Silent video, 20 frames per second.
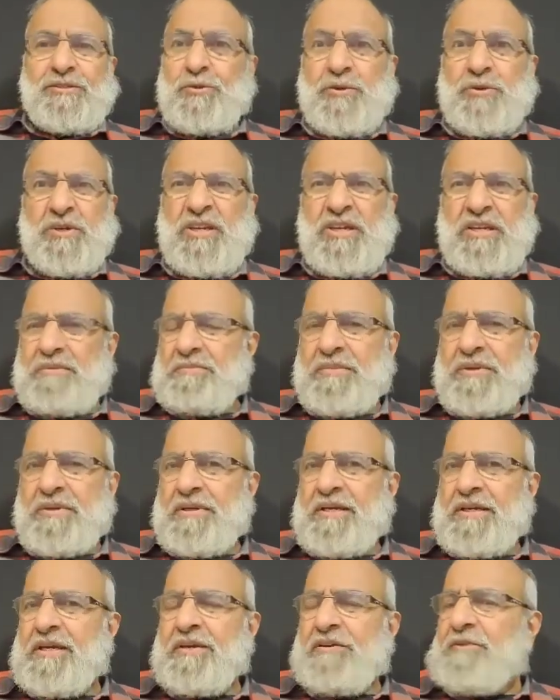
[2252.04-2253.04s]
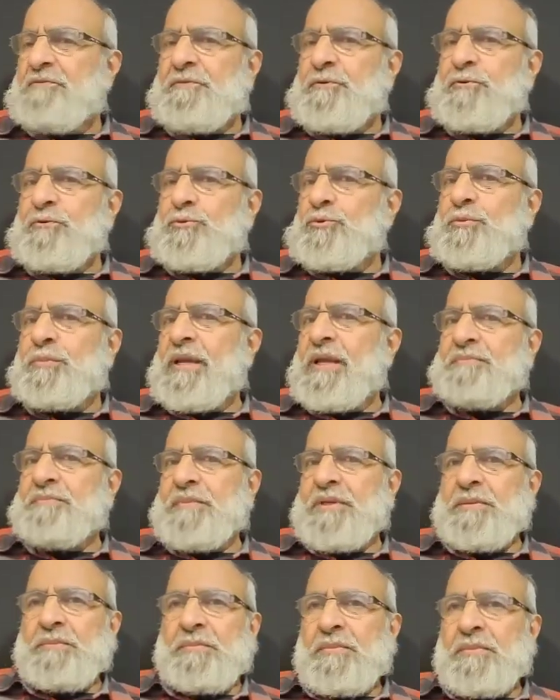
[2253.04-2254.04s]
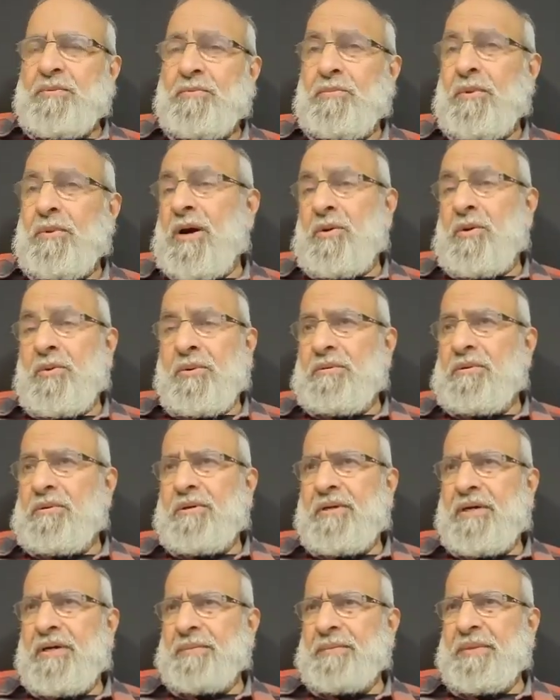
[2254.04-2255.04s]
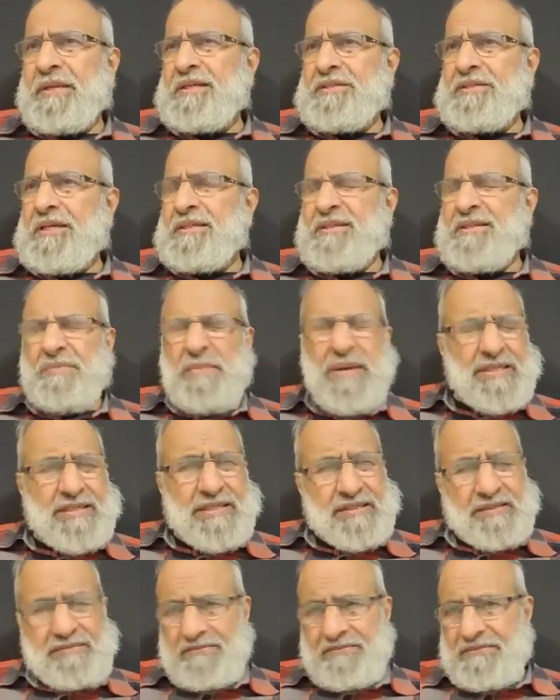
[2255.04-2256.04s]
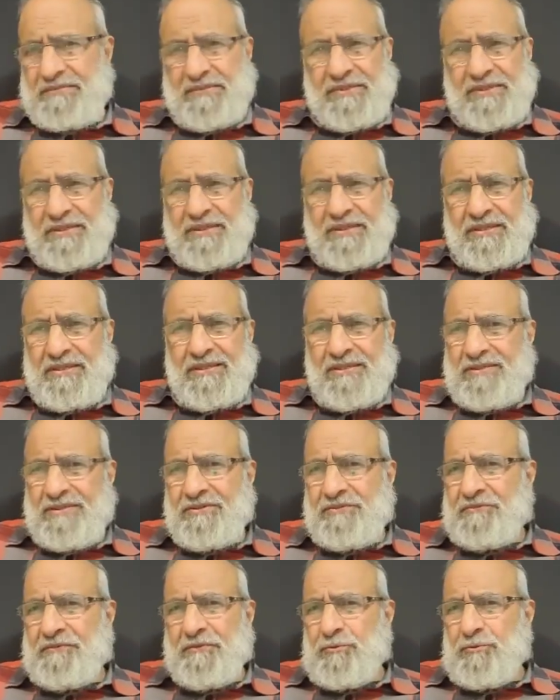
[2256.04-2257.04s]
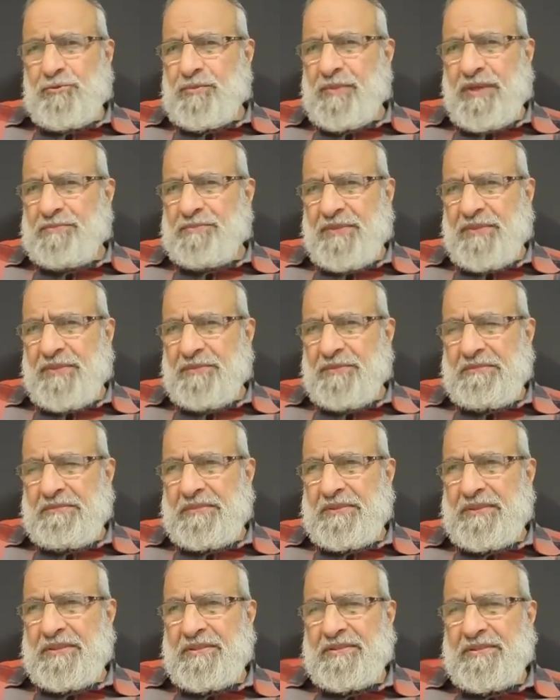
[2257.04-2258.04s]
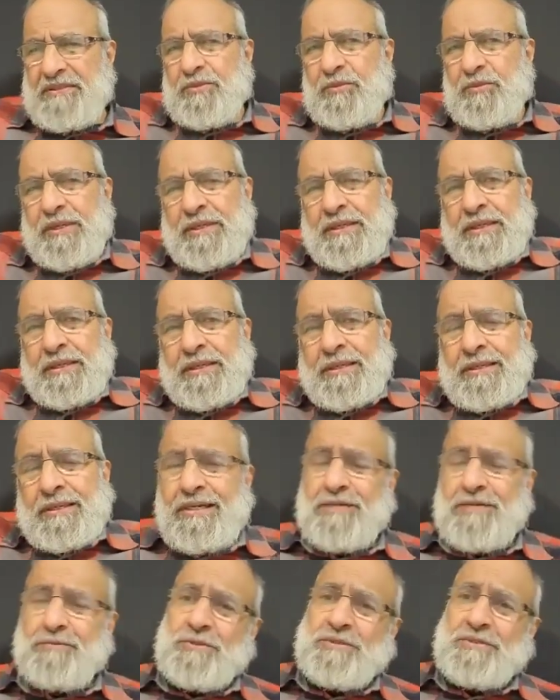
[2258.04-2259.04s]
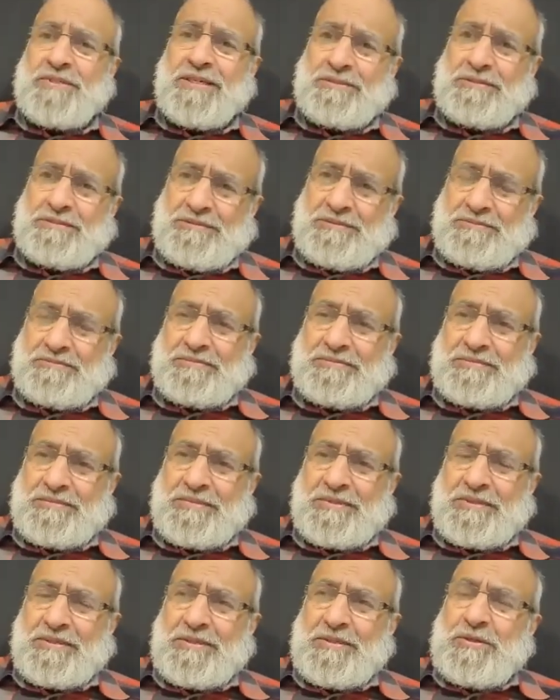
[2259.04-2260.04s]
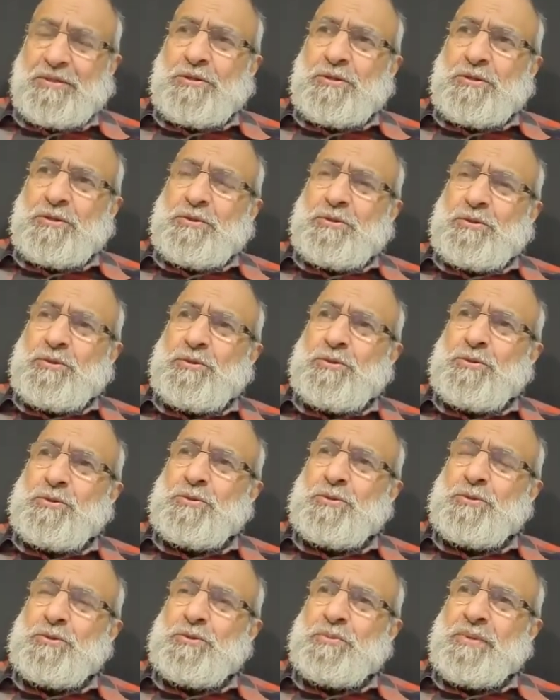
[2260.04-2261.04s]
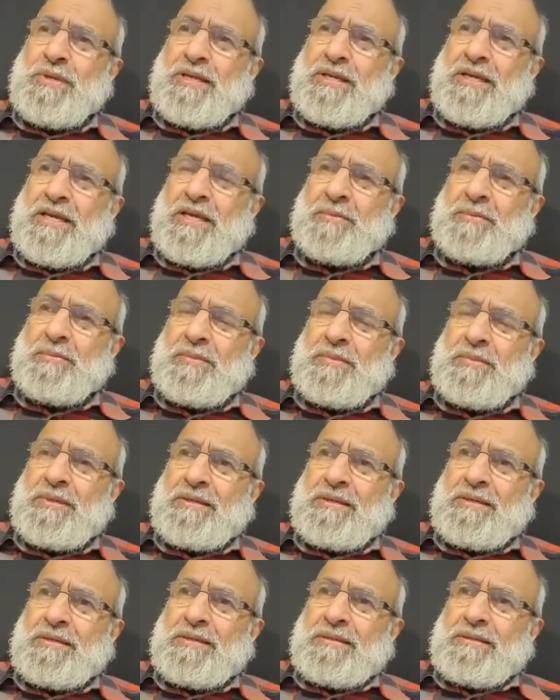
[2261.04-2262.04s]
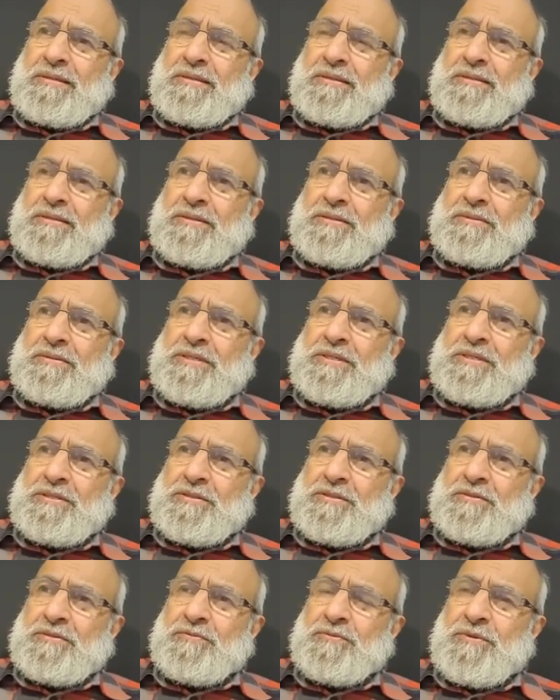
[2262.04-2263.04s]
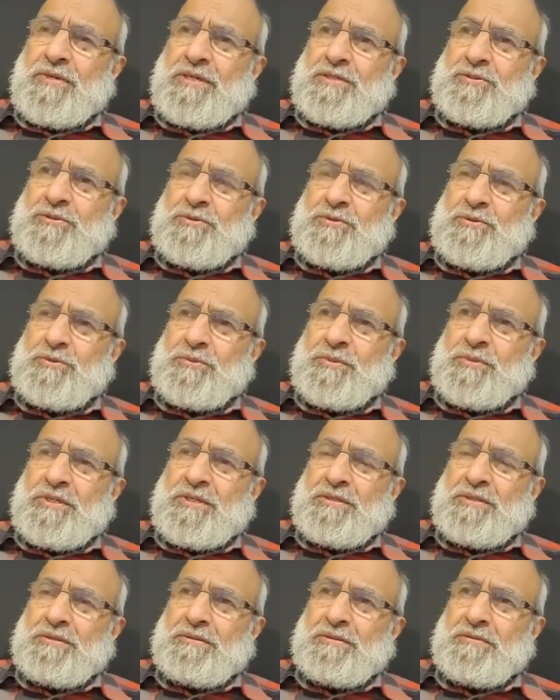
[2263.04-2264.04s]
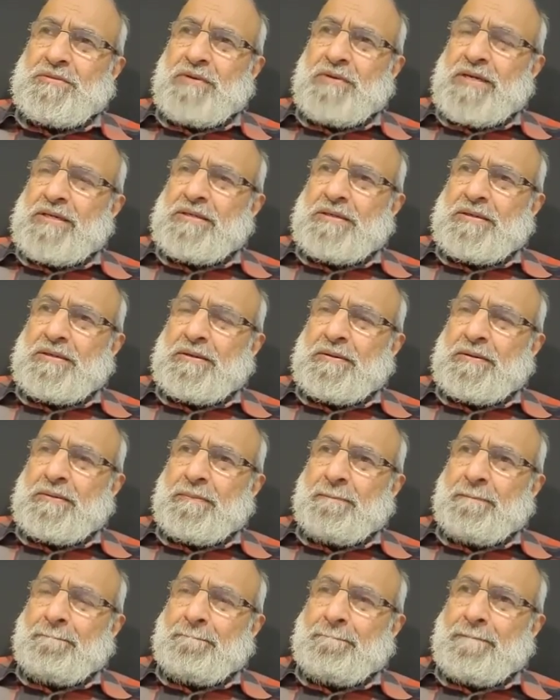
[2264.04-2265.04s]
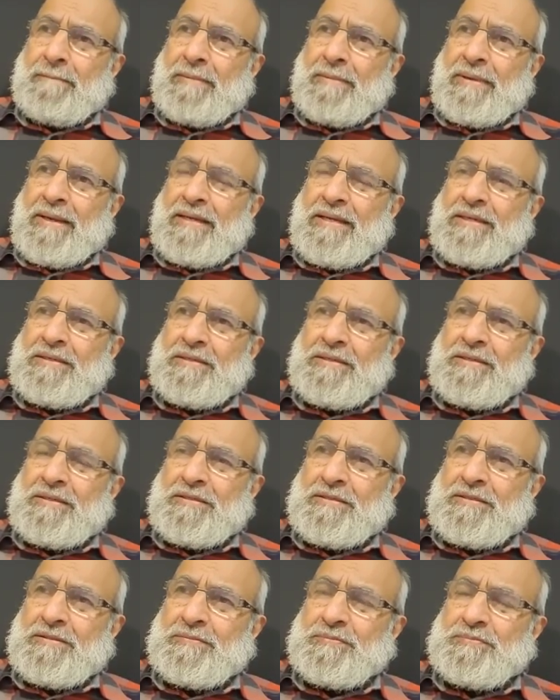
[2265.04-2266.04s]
So he refused to blame them. Wow. I mean, it's amazing. He just refused to blame them. He said, well, it was Satan who became a reason for us to be divided. And,